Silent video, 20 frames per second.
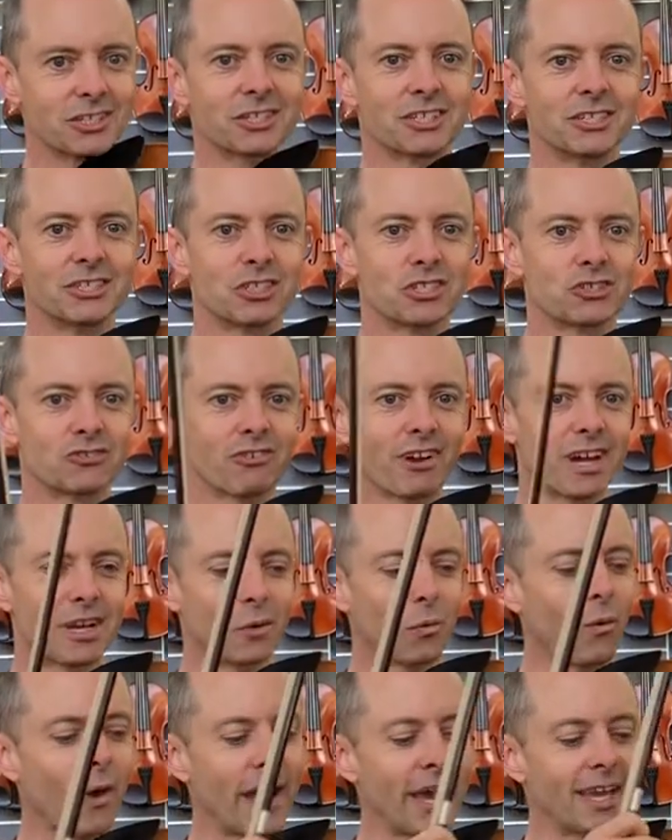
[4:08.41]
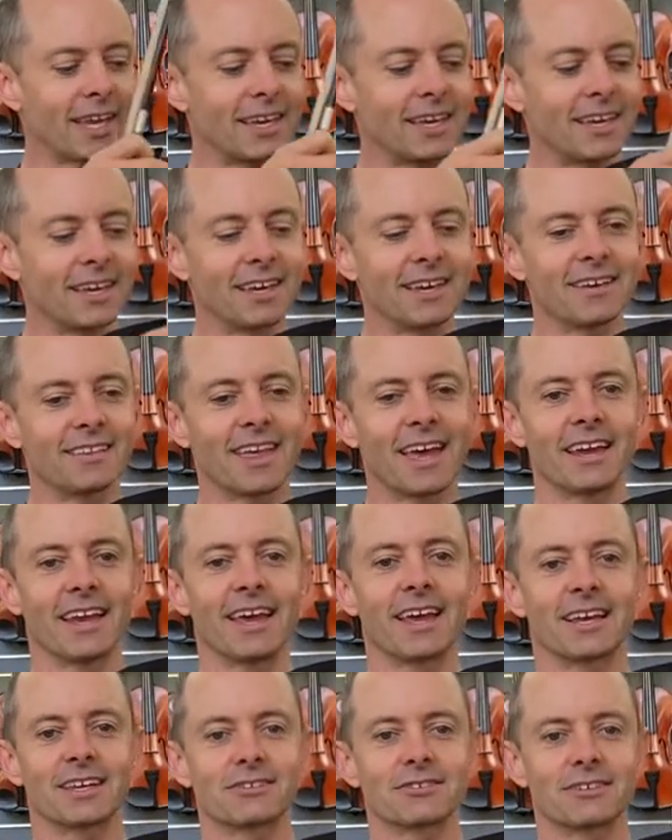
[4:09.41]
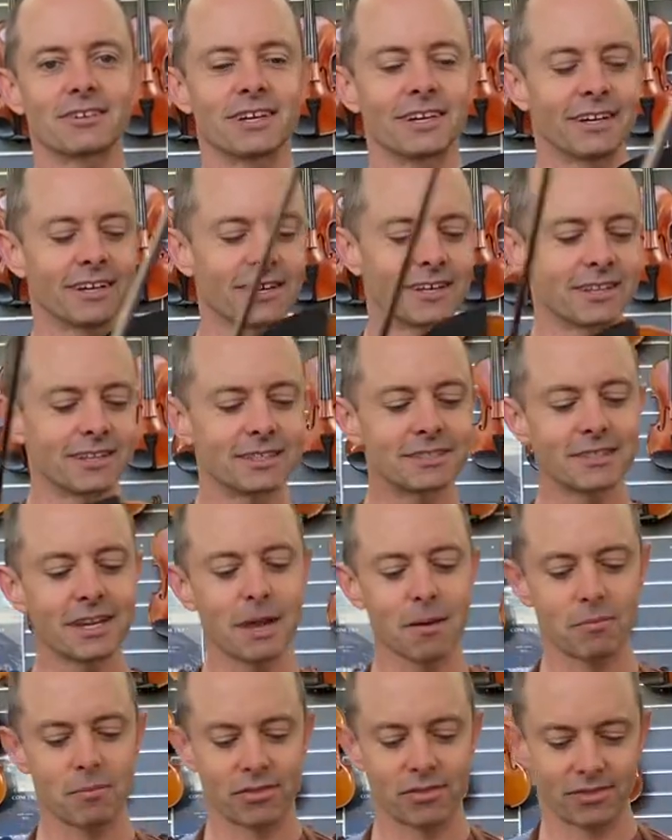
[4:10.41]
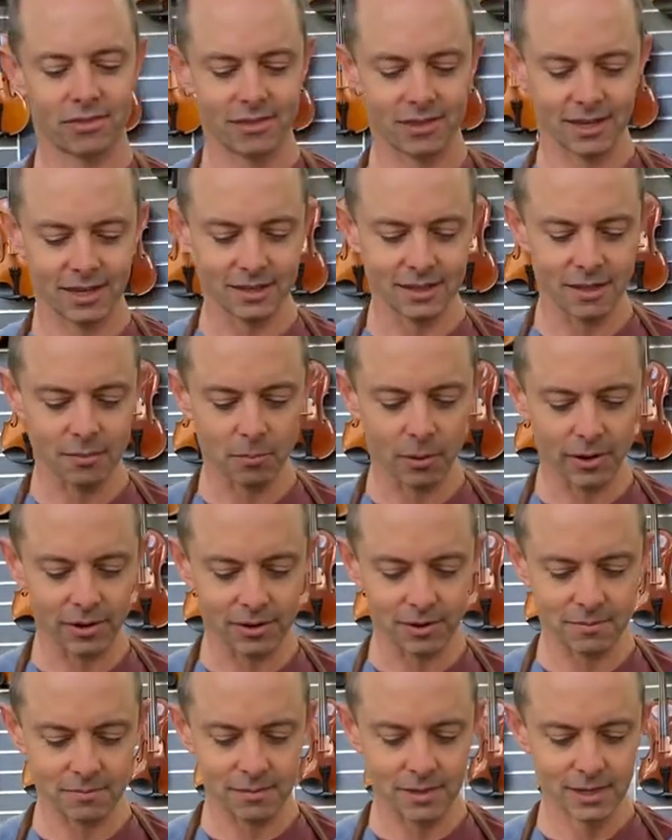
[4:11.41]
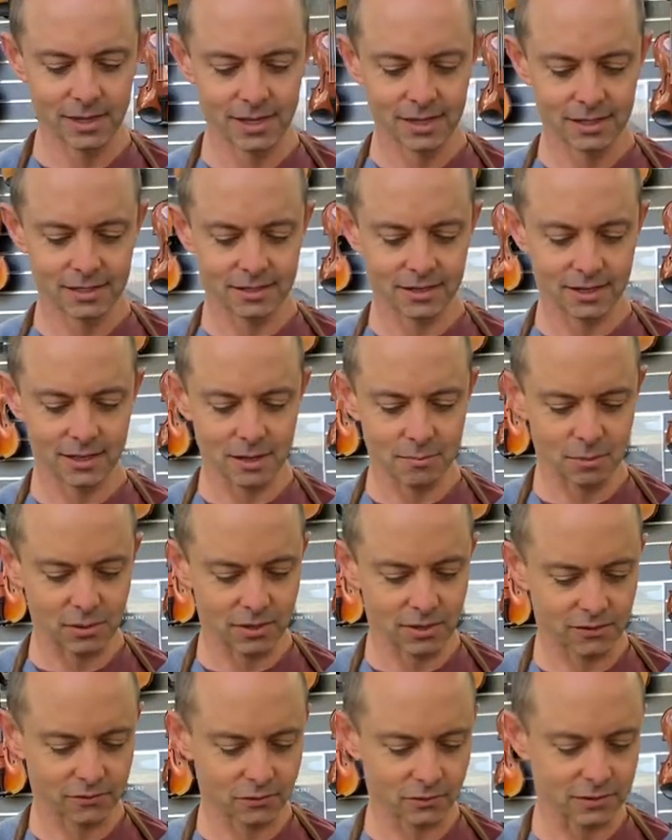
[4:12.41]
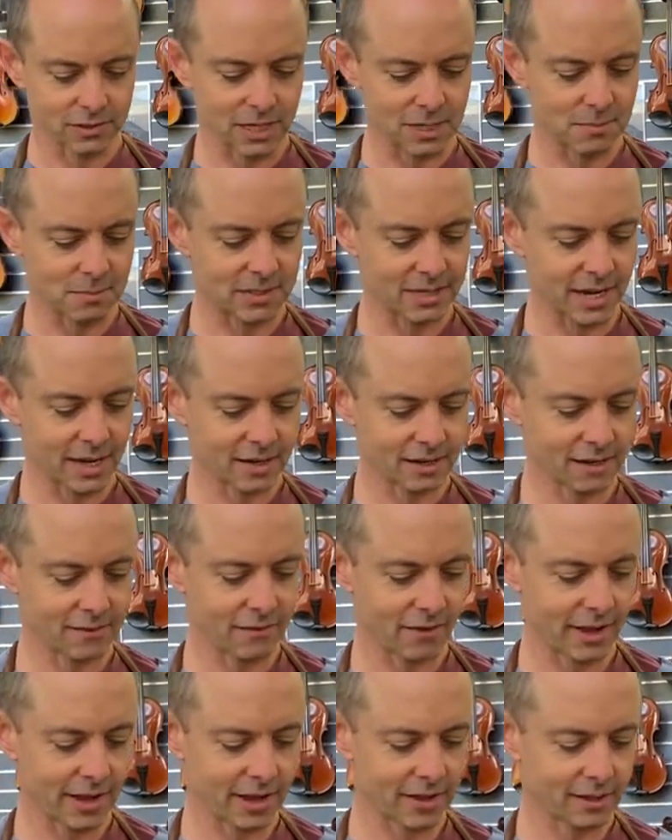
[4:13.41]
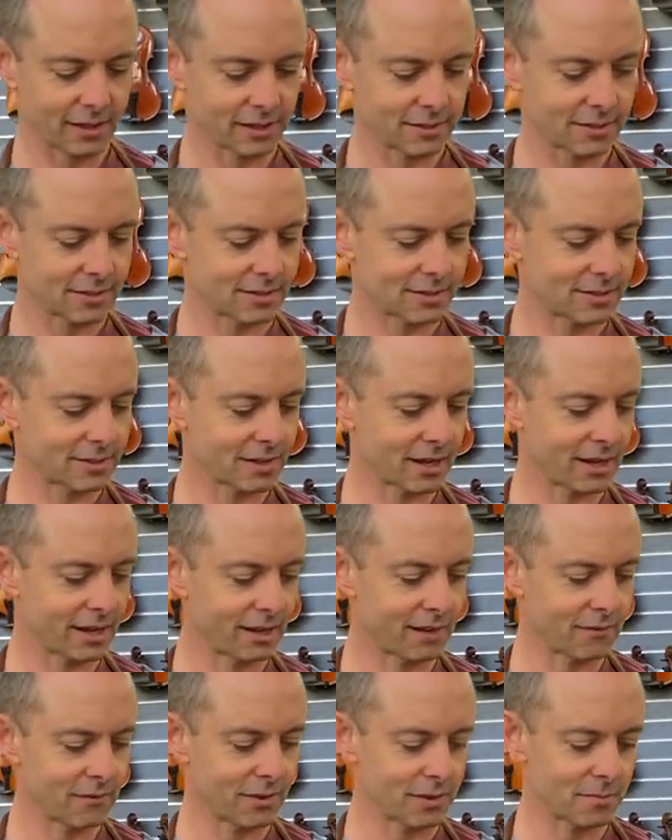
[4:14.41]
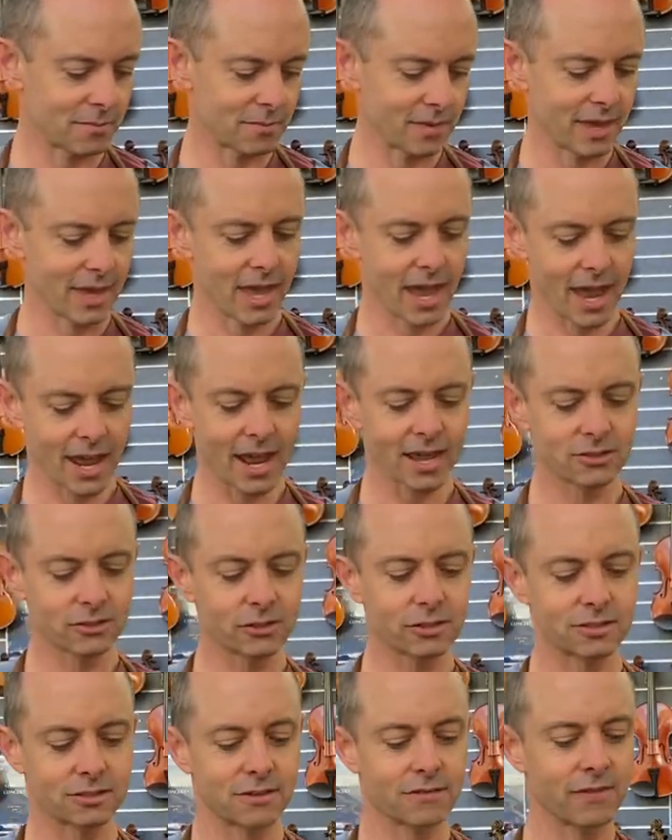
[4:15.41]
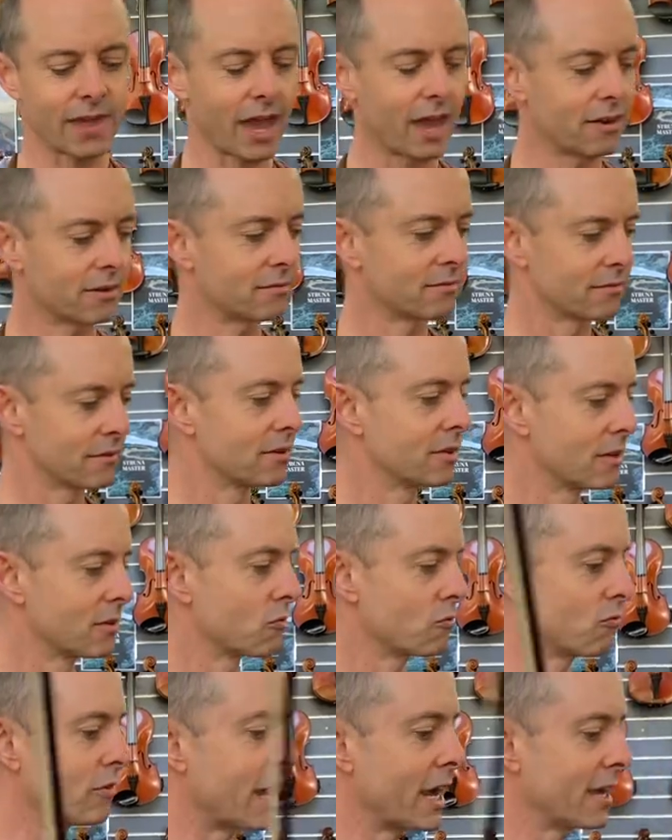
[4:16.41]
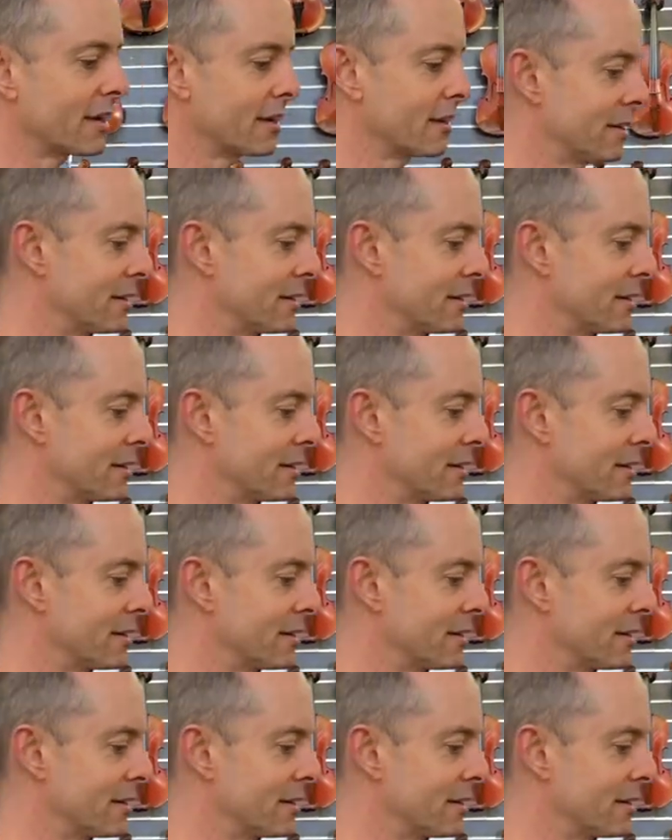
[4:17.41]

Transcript: can straight away hear that extra depth in the bottom. So they're beautiful, deep sounding violins. I love them. And has lots of that ring